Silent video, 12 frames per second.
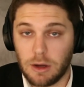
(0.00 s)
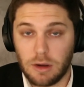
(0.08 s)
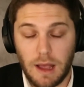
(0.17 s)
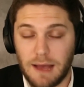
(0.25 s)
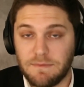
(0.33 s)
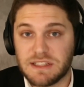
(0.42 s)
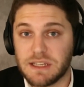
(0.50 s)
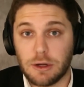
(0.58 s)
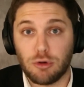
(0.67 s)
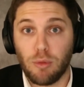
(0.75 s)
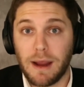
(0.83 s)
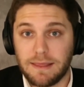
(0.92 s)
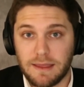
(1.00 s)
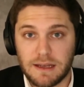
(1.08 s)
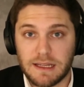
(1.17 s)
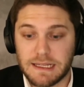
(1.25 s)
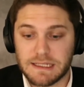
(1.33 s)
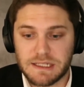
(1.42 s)
obviously a great thing to
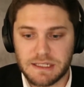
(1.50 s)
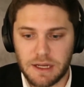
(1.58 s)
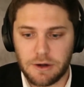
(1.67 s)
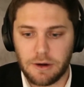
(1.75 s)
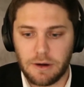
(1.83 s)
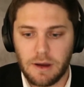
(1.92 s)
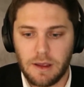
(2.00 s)
consider,